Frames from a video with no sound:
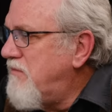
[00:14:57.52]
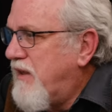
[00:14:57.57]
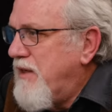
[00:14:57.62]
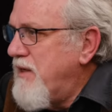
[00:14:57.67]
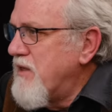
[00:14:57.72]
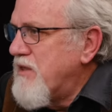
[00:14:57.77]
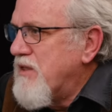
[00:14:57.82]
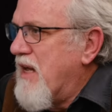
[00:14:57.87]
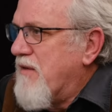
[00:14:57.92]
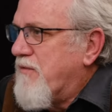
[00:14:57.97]
He
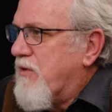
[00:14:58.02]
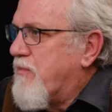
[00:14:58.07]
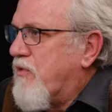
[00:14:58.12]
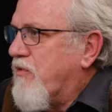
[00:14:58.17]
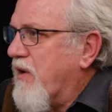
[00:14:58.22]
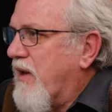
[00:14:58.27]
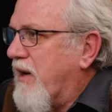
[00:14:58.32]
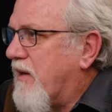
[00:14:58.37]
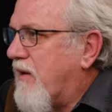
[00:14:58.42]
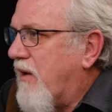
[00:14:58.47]
doesn't have a
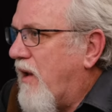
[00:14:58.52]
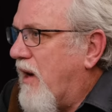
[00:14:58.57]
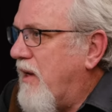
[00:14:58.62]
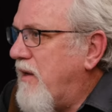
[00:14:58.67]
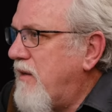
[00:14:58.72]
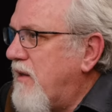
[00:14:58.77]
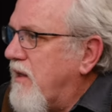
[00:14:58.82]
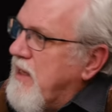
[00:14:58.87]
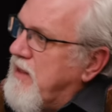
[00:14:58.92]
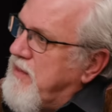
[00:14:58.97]
prophetic
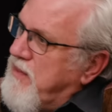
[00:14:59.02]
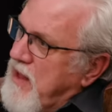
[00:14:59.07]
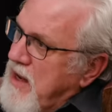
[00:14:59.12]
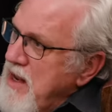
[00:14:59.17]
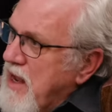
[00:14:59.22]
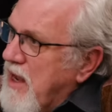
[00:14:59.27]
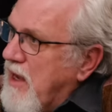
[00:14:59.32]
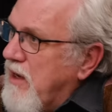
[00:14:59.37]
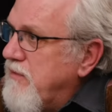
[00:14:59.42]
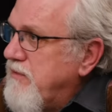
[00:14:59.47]
line like they
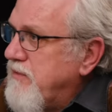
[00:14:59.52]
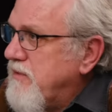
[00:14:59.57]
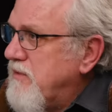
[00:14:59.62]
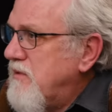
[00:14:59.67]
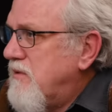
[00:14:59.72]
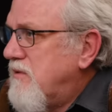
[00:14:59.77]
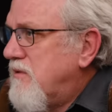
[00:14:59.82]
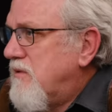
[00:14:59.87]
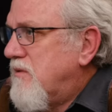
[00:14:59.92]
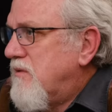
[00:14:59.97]
have.
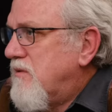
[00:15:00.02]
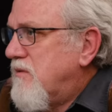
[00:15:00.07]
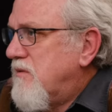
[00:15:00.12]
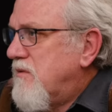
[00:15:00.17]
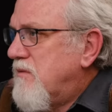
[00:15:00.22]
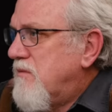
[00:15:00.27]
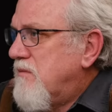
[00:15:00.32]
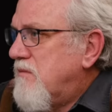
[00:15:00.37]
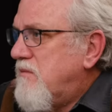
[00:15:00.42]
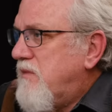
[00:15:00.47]

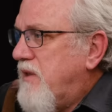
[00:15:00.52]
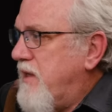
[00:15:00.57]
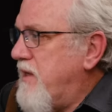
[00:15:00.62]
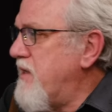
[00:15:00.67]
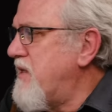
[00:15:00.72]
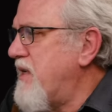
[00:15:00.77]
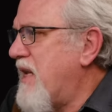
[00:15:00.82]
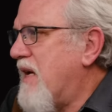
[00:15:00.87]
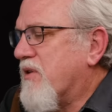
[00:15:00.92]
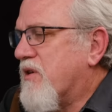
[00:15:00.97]
He
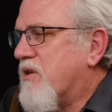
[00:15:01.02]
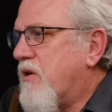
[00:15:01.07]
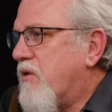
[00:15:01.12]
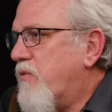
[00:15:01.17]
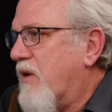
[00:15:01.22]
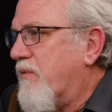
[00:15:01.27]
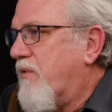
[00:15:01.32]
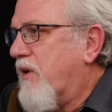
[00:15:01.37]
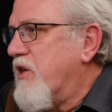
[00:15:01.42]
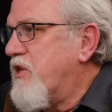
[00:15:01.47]
doesn't have a
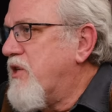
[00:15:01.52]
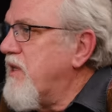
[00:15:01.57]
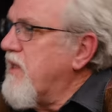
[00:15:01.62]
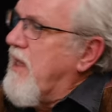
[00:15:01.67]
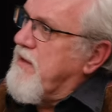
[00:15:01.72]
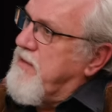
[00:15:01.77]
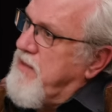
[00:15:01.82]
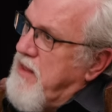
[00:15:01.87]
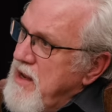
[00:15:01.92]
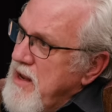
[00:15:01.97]
revelation
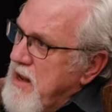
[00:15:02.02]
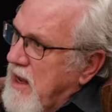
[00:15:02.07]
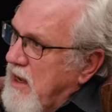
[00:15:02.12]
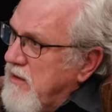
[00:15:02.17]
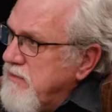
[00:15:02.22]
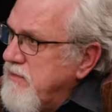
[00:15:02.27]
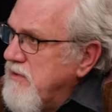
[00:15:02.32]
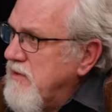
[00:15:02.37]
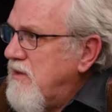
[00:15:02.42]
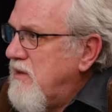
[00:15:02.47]
like they
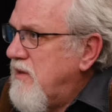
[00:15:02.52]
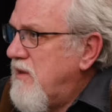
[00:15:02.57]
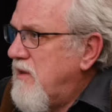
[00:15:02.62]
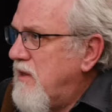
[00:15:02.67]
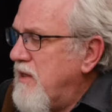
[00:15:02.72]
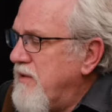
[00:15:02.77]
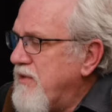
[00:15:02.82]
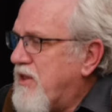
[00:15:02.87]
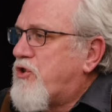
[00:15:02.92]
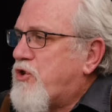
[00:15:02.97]
have.
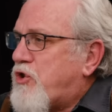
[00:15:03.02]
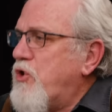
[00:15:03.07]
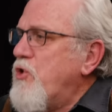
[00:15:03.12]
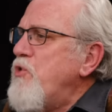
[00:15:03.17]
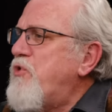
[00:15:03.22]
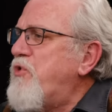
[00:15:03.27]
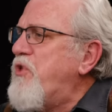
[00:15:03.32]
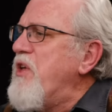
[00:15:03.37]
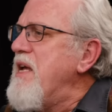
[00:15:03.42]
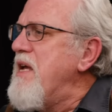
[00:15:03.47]
The
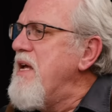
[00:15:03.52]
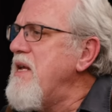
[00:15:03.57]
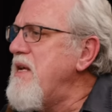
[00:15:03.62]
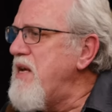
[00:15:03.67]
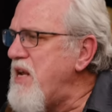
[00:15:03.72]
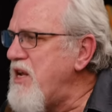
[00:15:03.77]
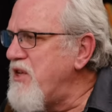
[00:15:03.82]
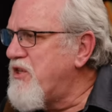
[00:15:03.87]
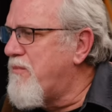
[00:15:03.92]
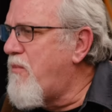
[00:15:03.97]
two thing he
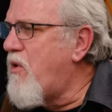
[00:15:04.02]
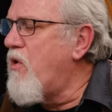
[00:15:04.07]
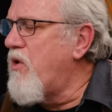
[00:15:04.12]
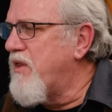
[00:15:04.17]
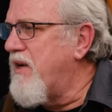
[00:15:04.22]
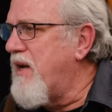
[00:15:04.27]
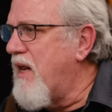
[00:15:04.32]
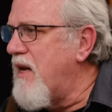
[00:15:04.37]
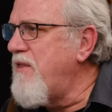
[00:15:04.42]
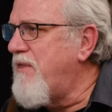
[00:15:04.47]
needs more
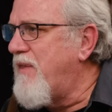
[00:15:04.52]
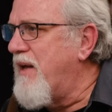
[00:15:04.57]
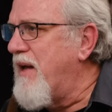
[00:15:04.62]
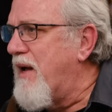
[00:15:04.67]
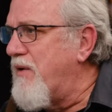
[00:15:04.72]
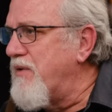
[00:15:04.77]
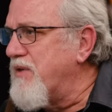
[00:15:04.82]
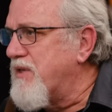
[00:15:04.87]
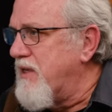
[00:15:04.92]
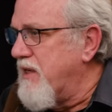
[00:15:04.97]
than anything
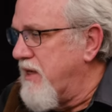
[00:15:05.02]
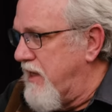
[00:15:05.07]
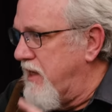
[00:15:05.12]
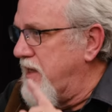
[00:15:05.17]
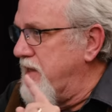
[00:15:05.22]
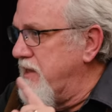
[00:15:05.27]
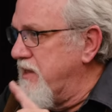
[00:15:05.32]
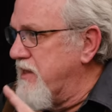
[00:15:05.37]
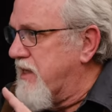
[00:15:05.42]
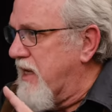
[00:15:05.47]
else
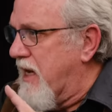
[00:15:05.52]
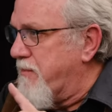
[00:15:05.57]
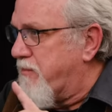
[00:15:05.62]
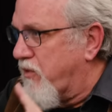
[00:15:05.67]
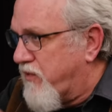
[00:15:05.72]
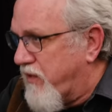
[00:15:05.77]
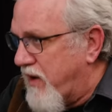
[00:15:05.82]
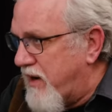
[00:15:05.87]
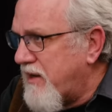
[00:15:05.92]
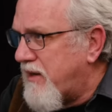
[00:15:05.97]
is a
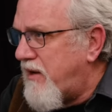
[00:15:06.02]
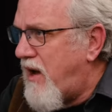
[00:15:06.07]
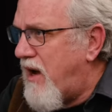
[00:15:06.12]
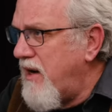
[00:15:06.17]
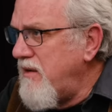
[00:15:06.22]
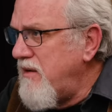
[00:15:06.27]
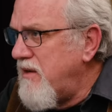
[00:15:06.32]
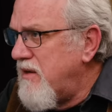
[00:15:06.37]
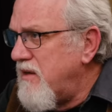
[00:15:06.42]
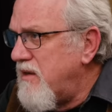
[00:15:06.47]
prophetic
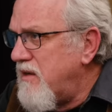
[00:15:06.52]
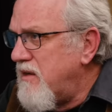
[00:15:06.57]
line.